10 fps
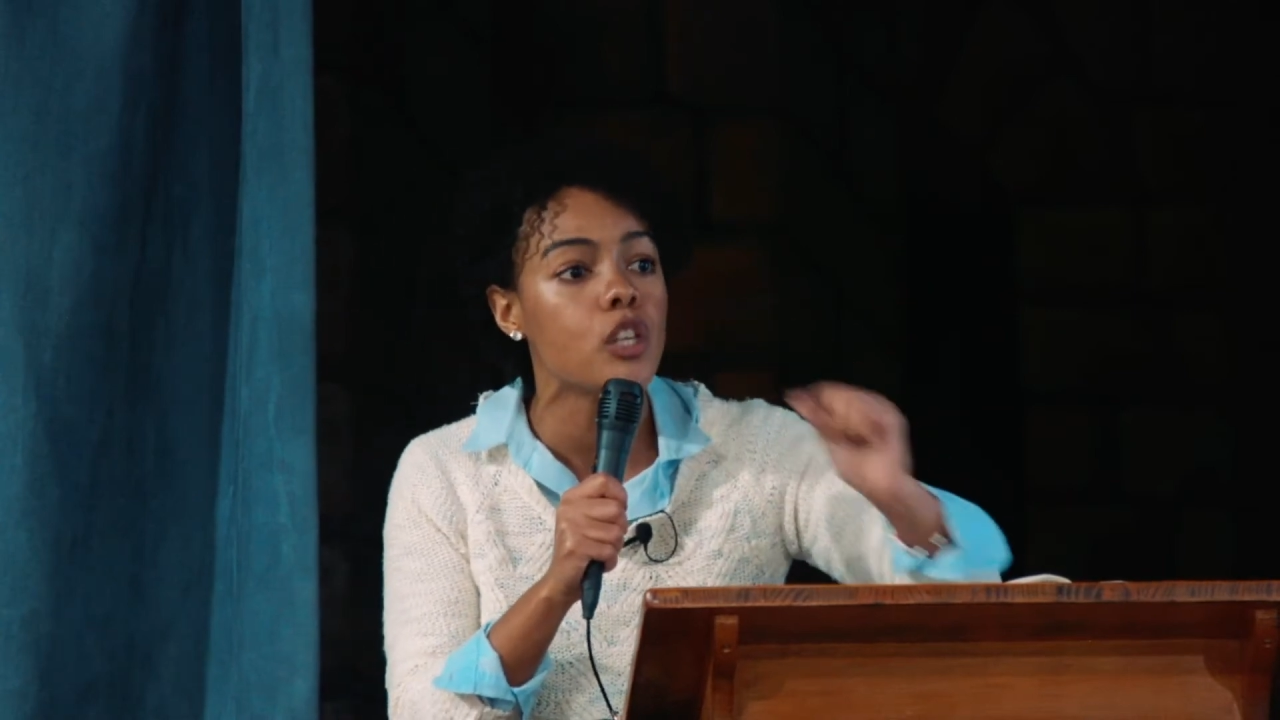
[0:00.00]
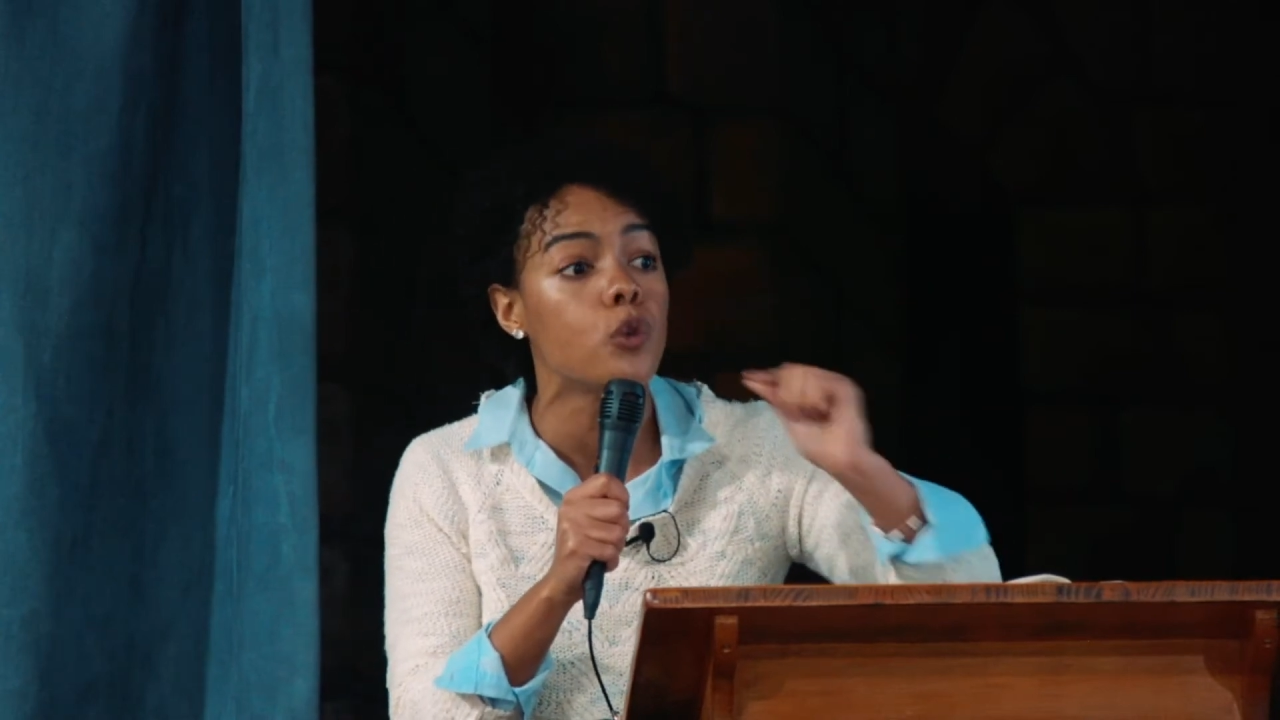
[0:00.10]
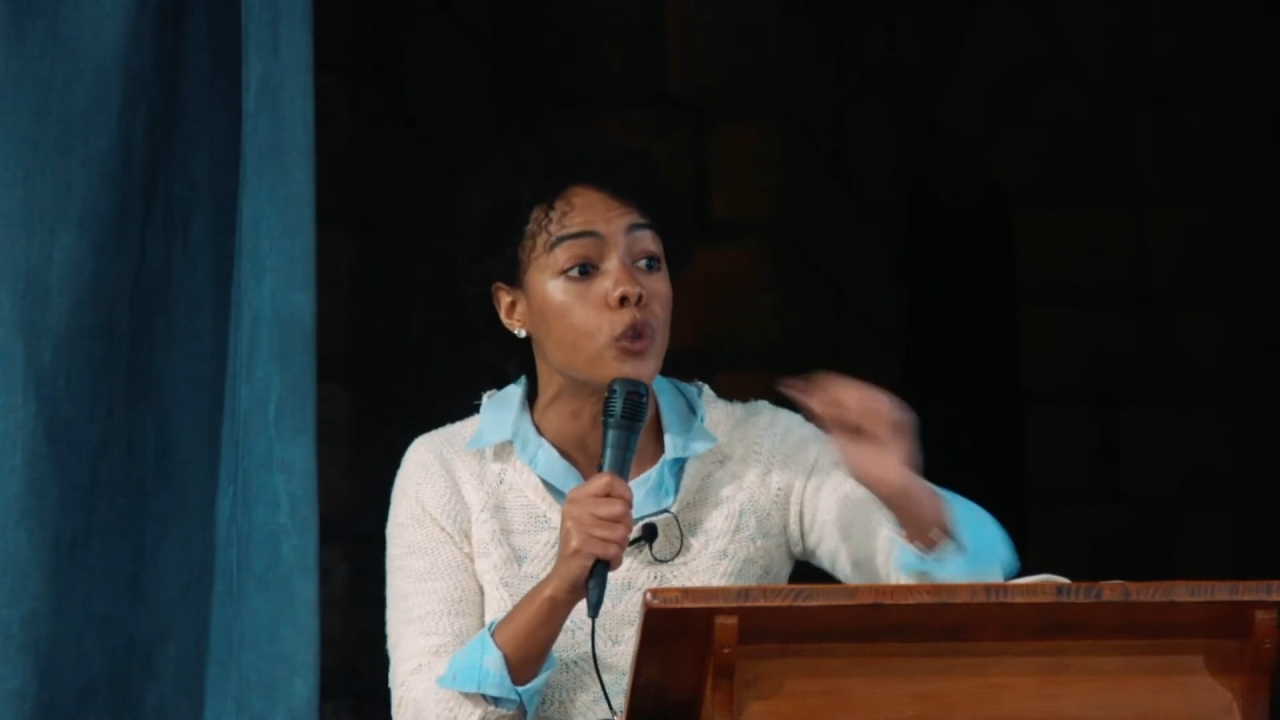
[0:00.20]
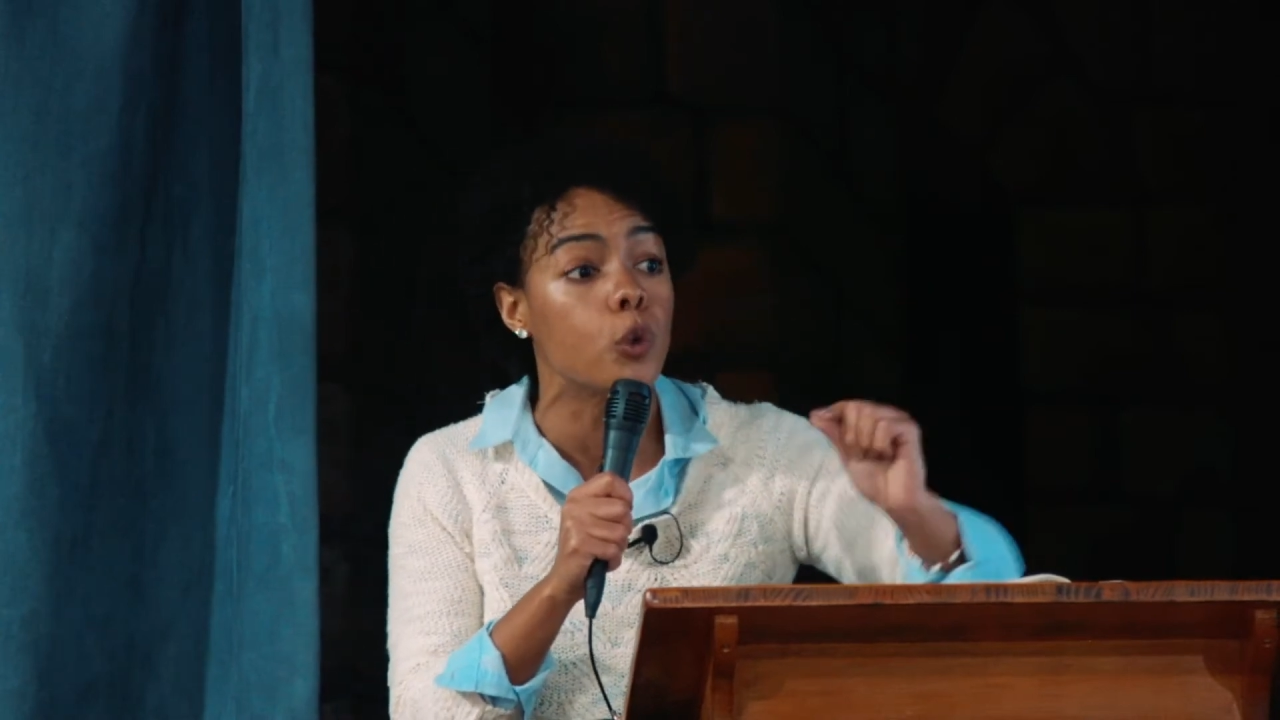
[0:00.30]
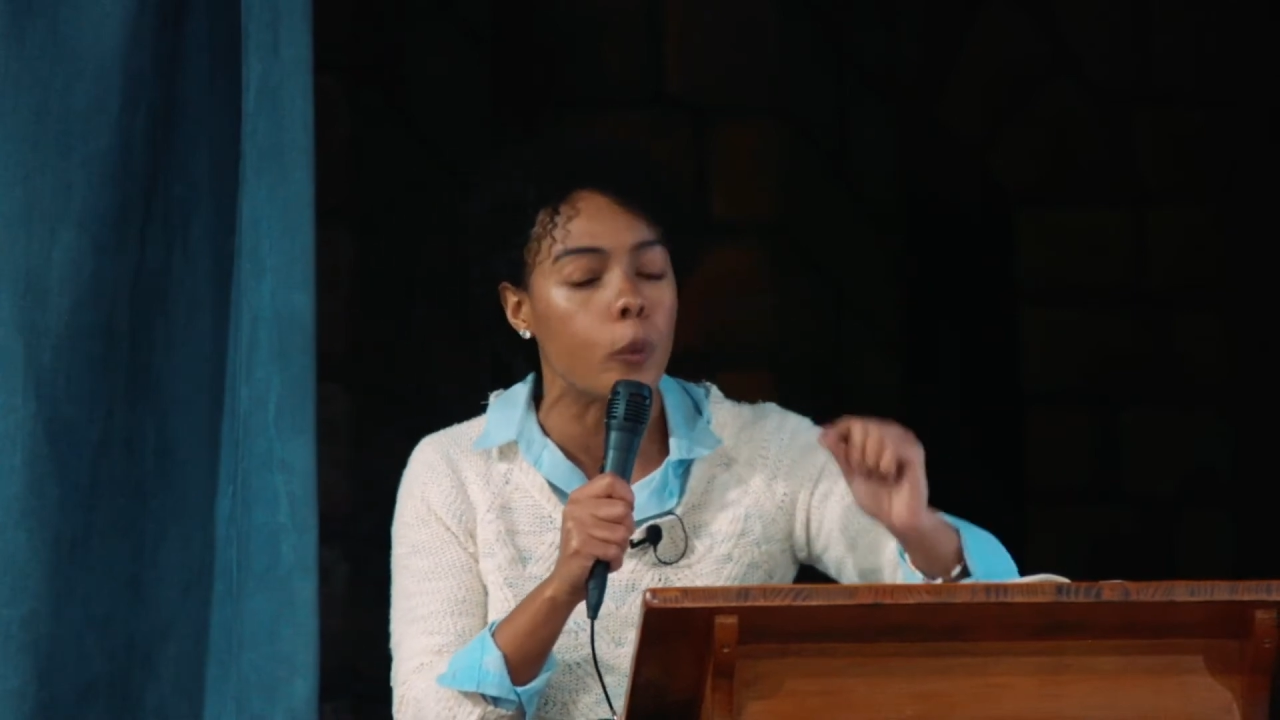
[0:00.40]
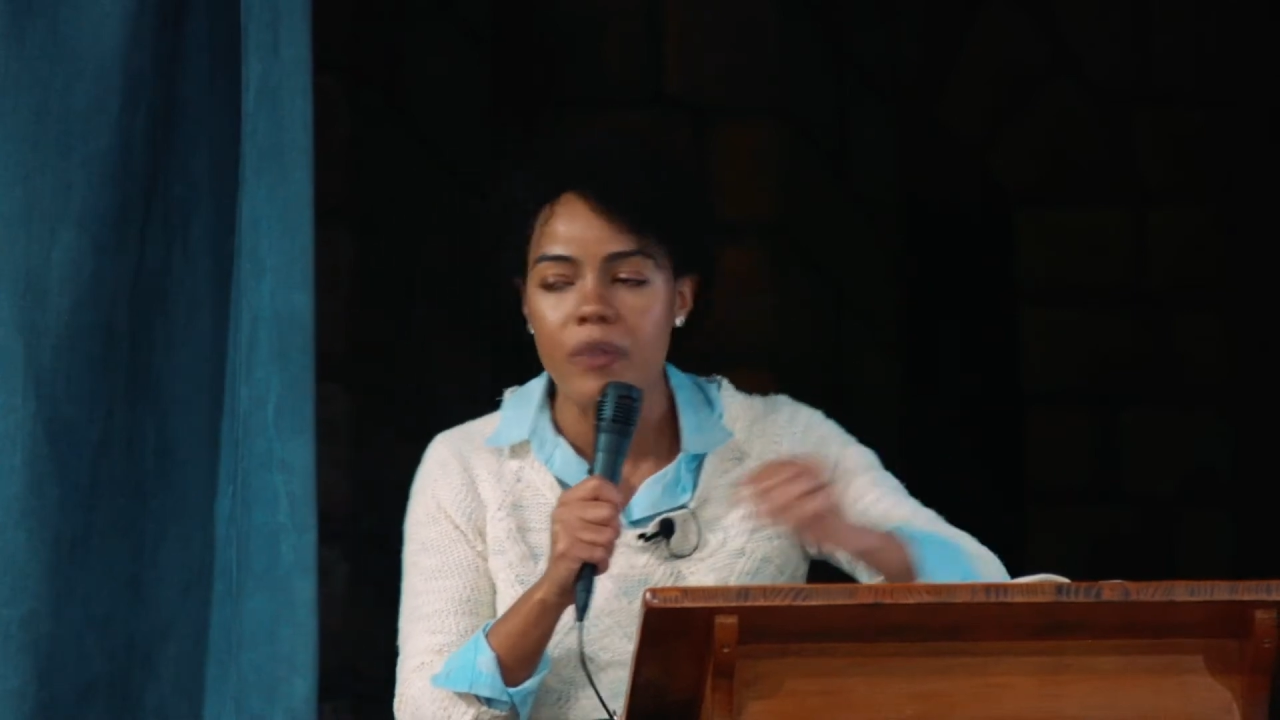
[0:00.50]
you do.